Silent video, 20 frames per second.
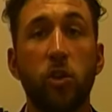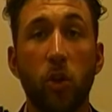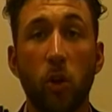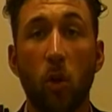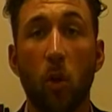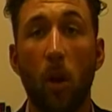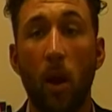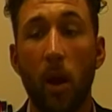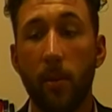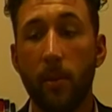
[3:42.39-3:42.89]
first
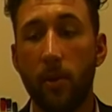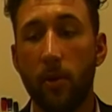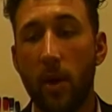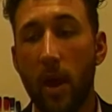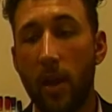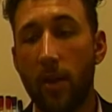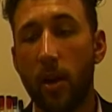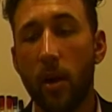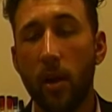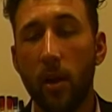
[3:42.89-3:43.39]
requirement,
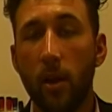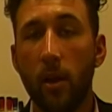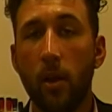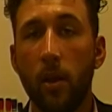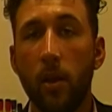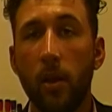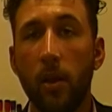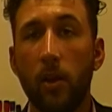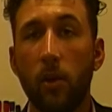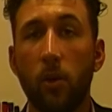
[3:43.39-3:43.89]
rather,
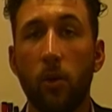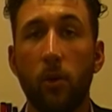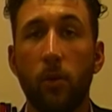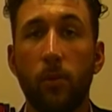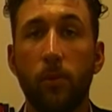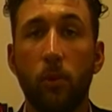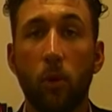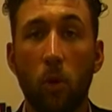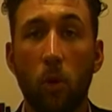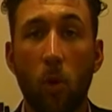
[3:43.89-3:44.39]

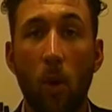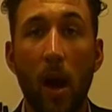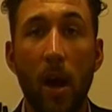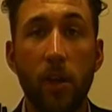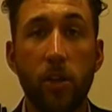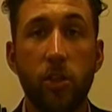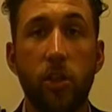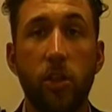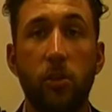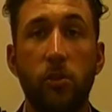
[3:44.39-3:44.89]

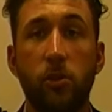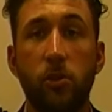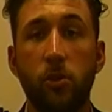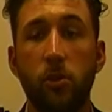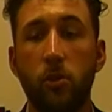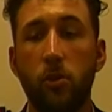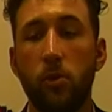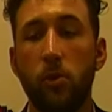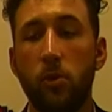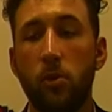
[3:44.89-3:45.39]
requires you
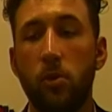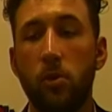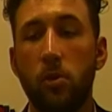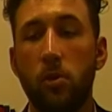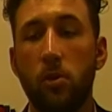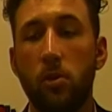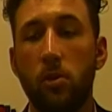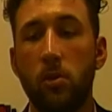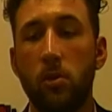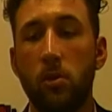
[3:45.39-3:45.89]
to
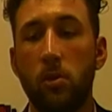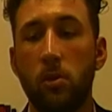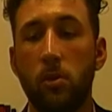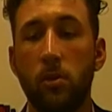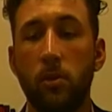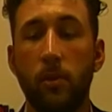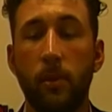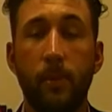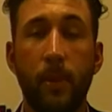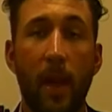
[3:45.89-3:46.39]

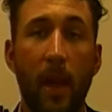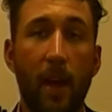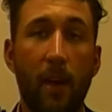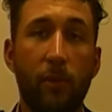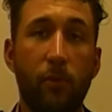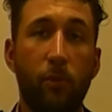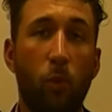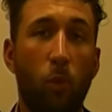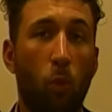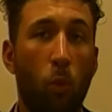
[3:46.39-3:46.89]

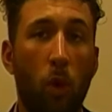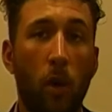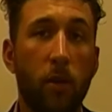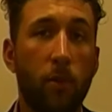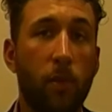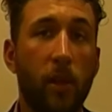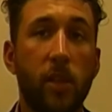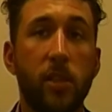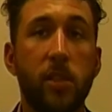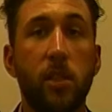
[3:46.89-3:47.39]
have
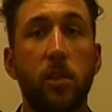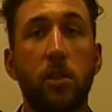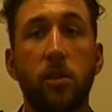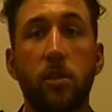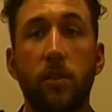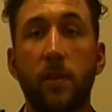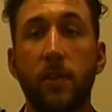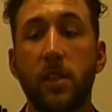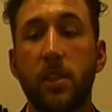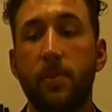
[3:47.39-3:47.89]
1+
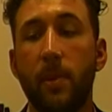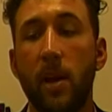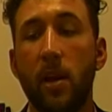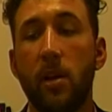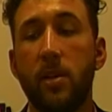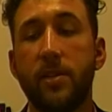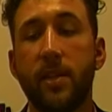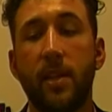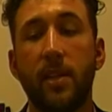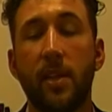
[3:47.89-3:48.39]
years of
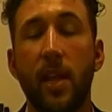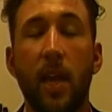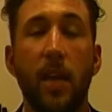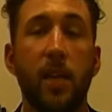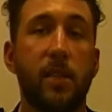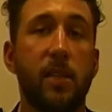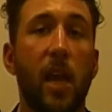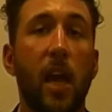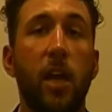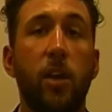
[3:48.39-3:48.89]
experience in a
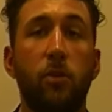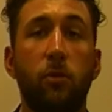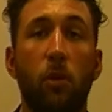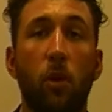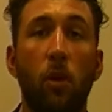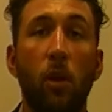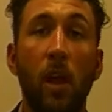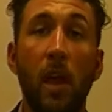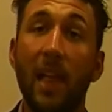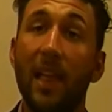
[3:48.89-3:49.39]
data science
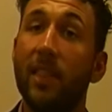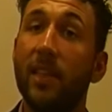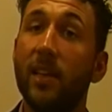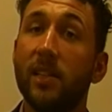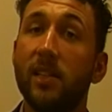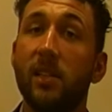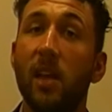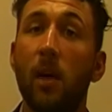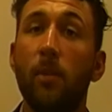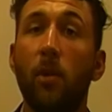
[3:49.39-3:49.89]
role.
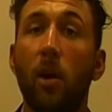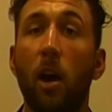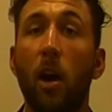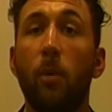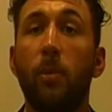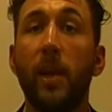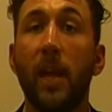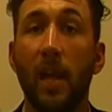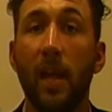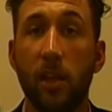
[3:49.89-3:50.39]
This
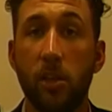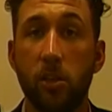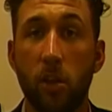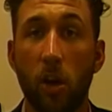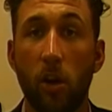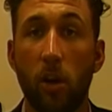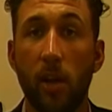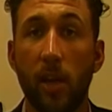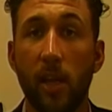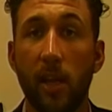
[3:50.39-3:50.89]
summer, I'll be
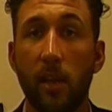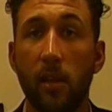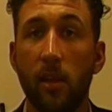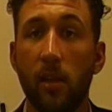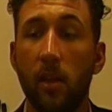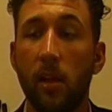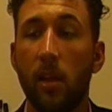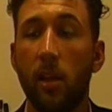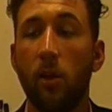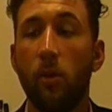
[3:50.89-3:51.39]

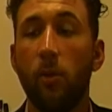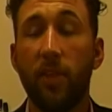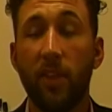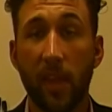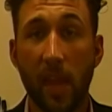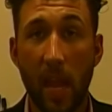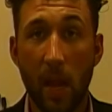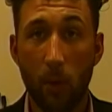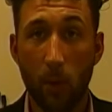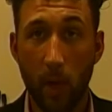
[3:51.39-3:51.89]
interning
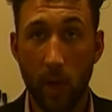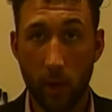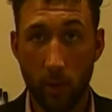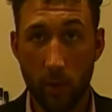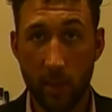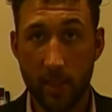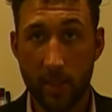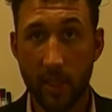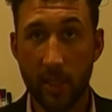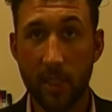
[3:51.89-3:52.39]
with the Gateway
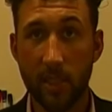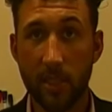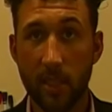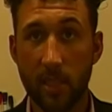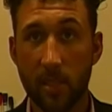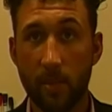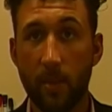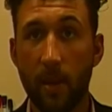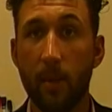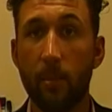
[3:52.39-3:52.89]

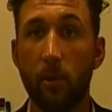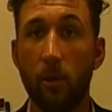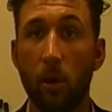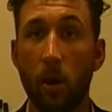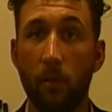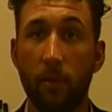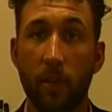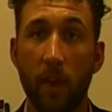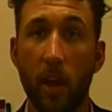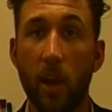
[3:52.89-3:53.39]
Grizzlies as a
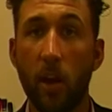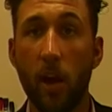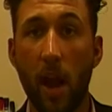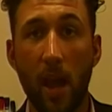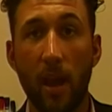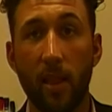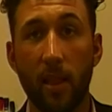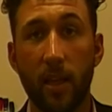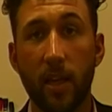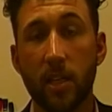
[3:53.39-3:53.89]
member of their
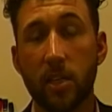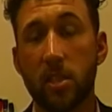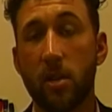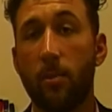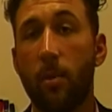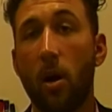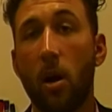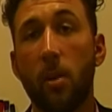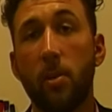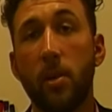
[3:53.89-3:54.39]

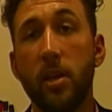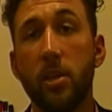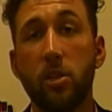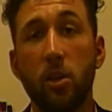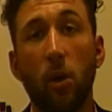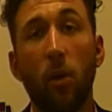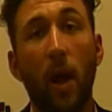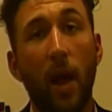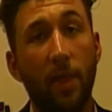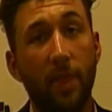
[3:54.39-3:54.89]
analytics
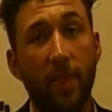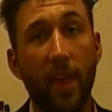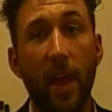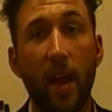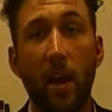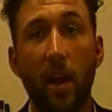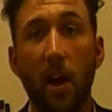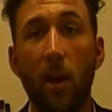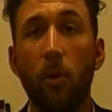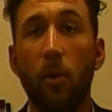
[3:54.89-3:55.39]
department. So
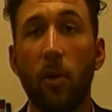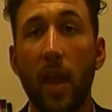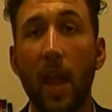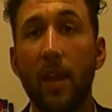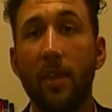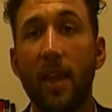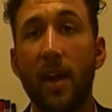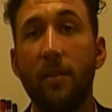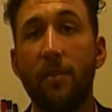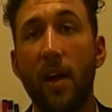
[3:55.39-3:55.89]
there I will
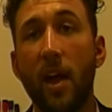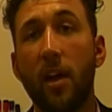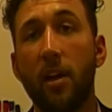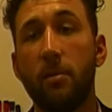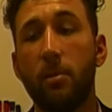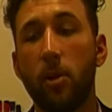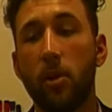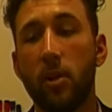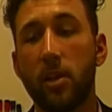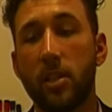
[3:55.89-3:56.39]
gain that
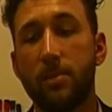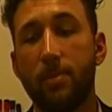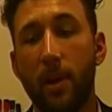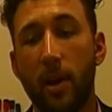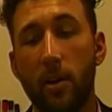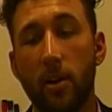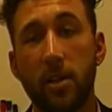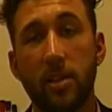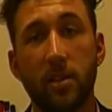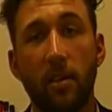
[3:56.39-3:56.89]
valuable
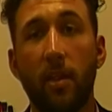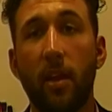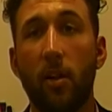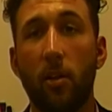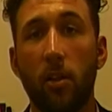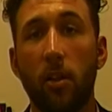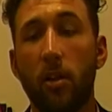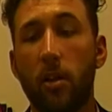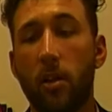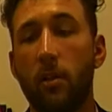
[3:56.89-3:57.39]
experience that
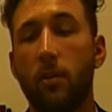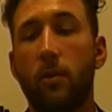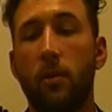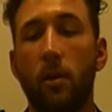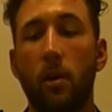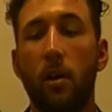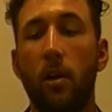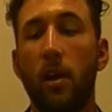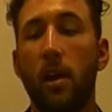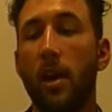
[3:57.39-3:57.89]
they are looking
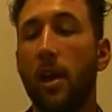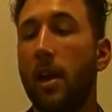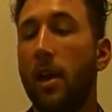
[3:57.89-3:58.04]
for.